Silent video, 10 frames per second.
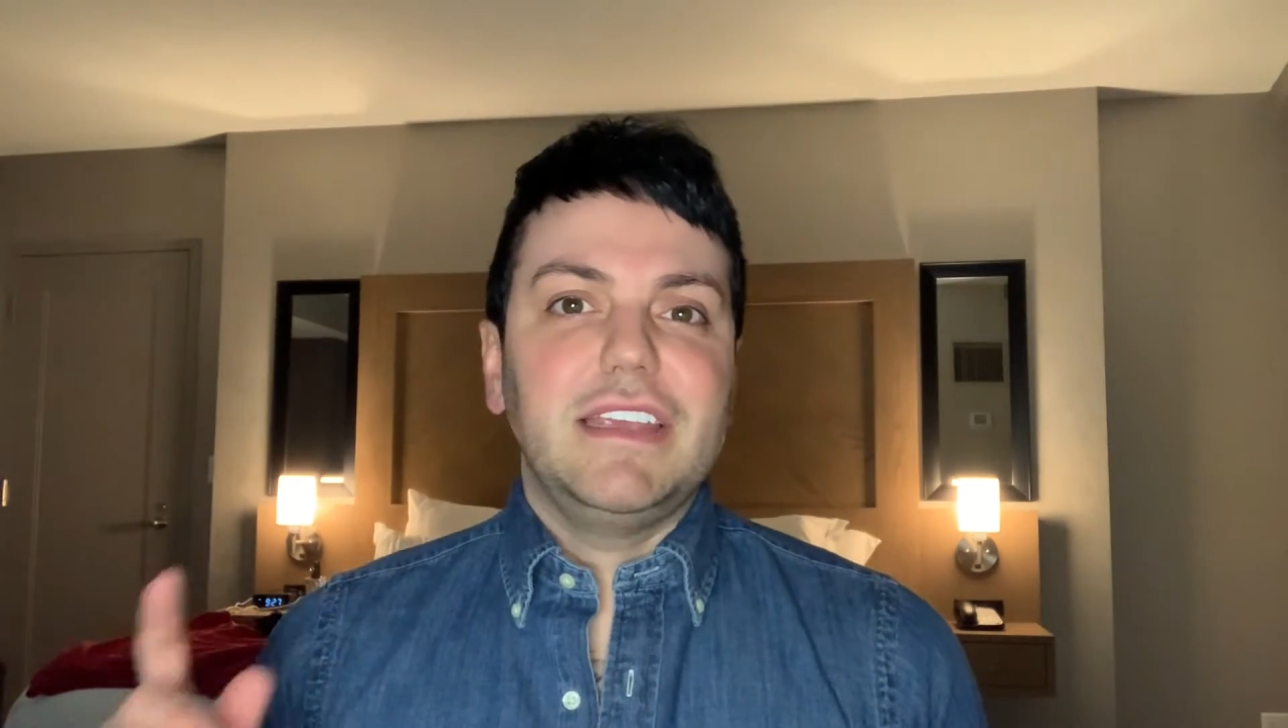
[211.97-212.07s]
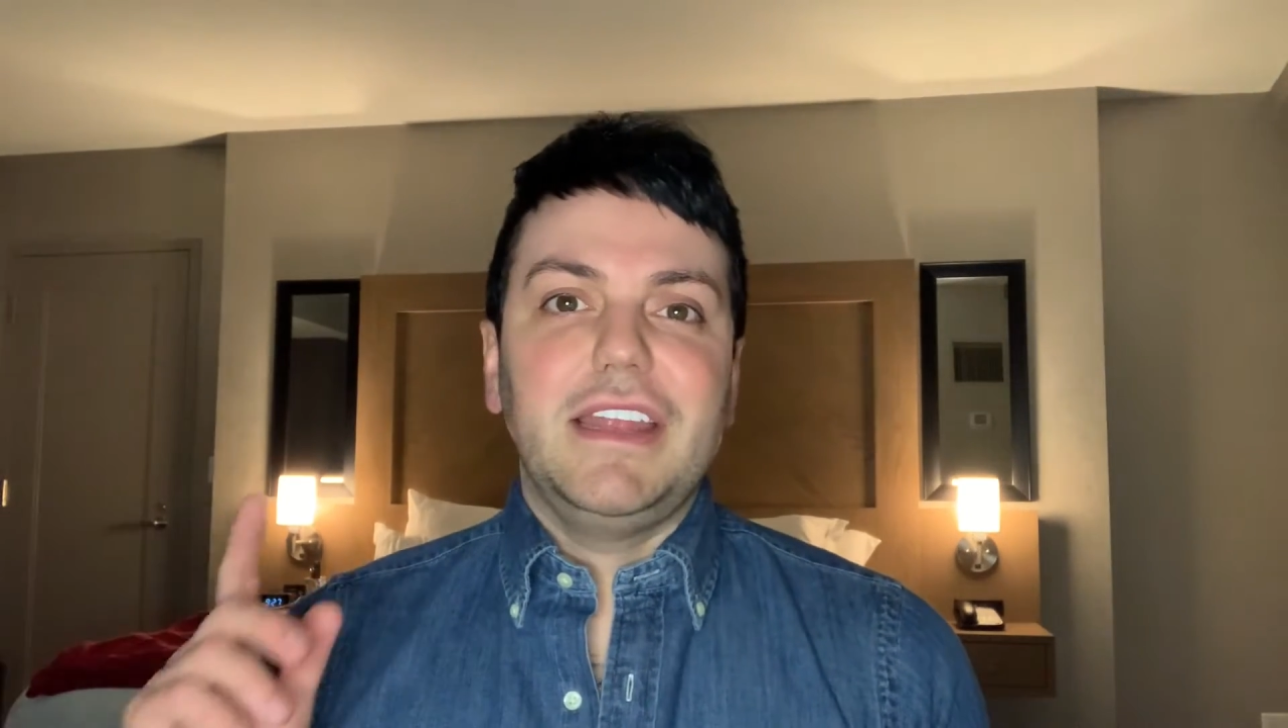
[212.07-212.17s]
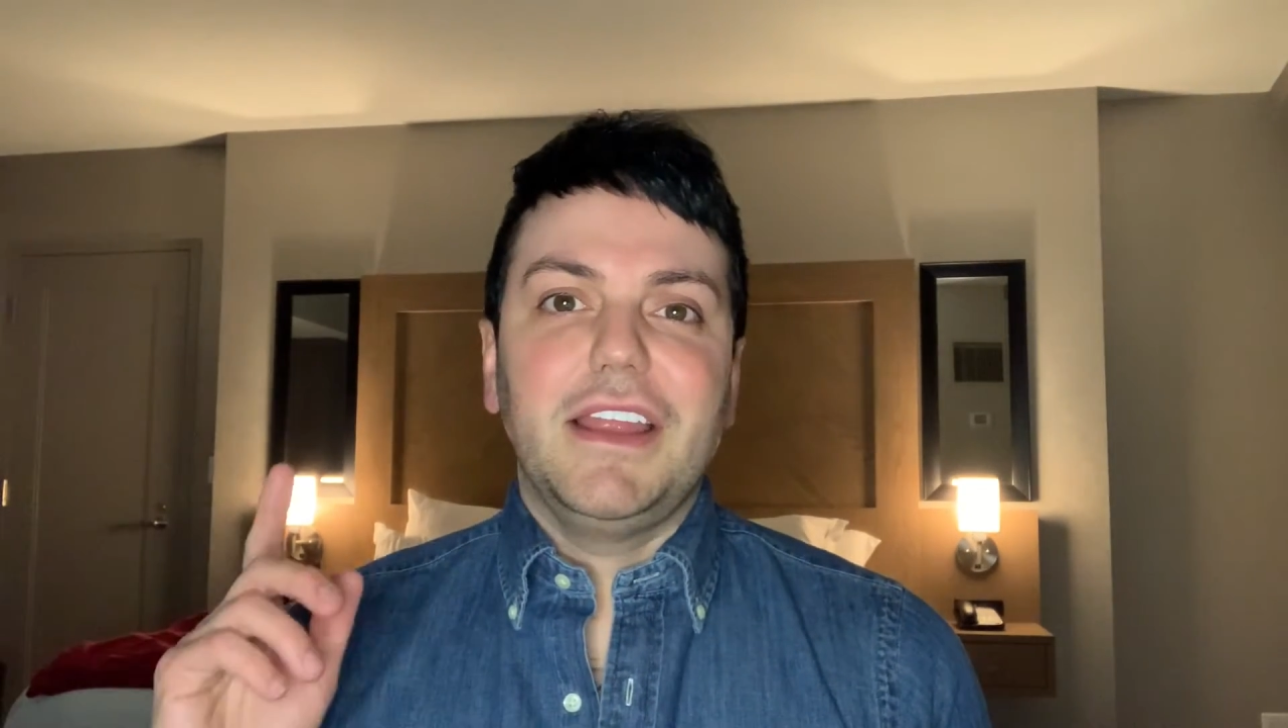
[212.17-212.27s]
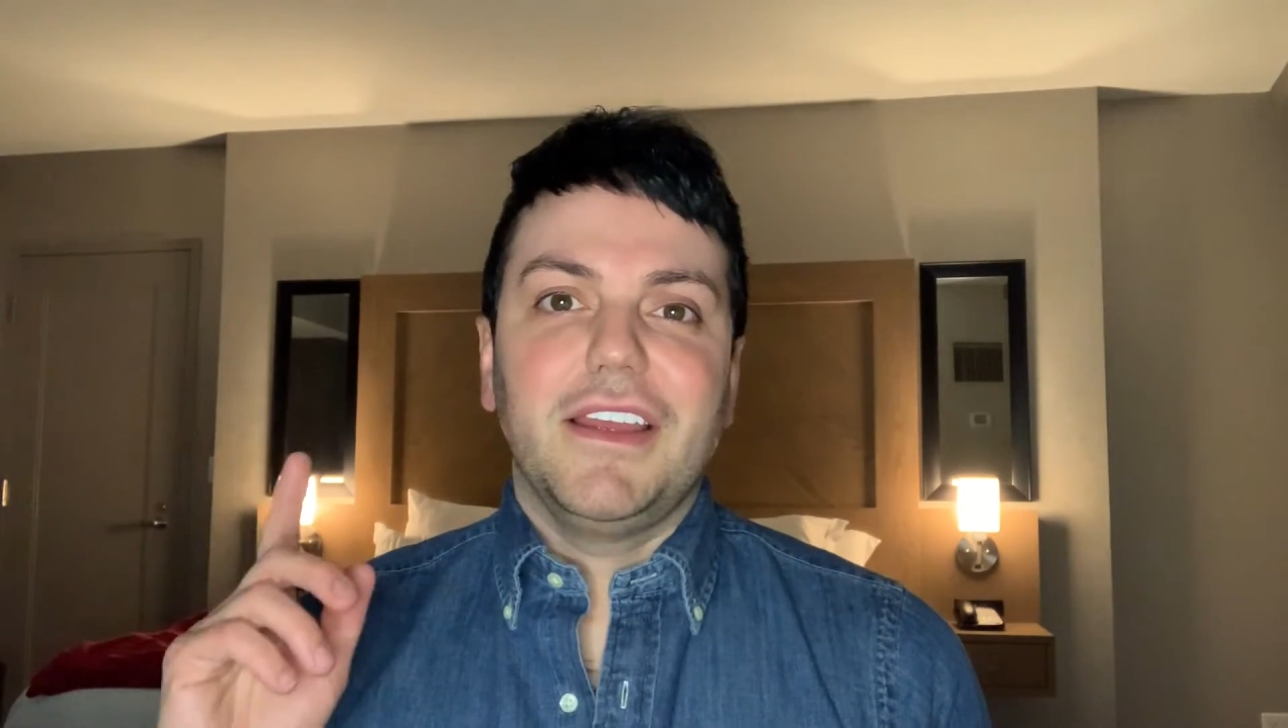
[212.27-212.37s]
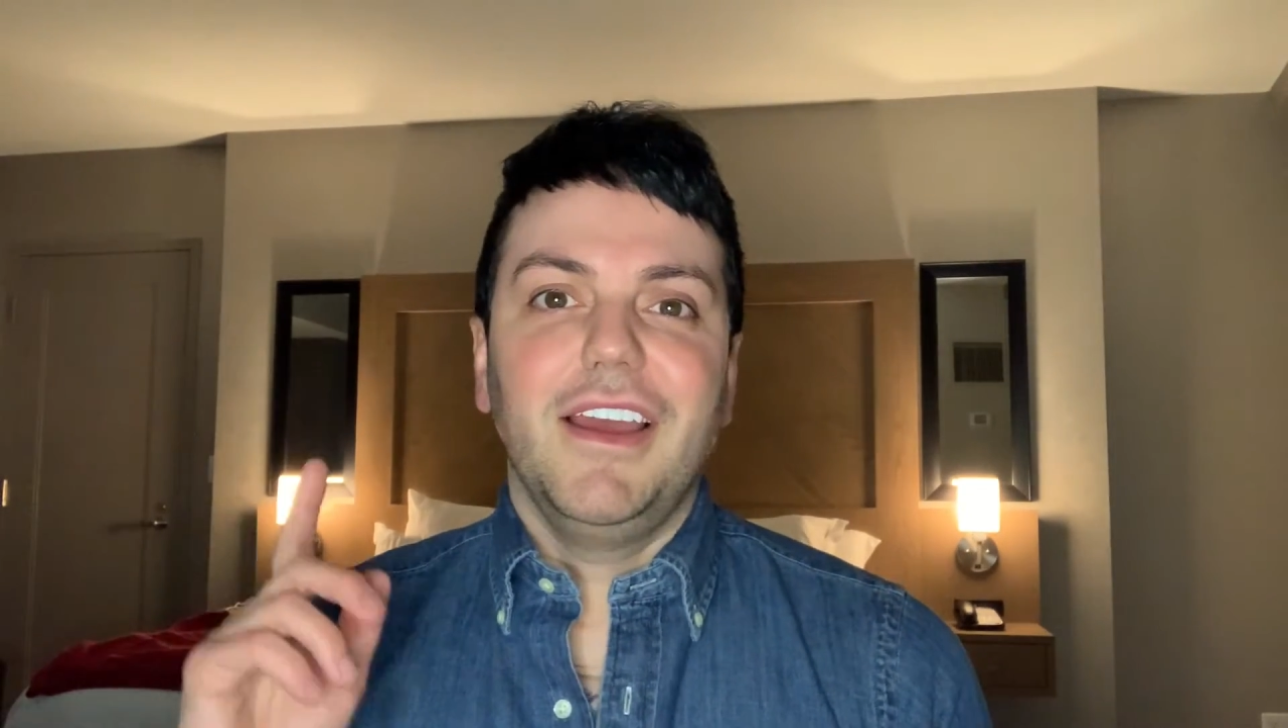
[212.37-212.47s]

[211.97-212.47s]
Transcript: eating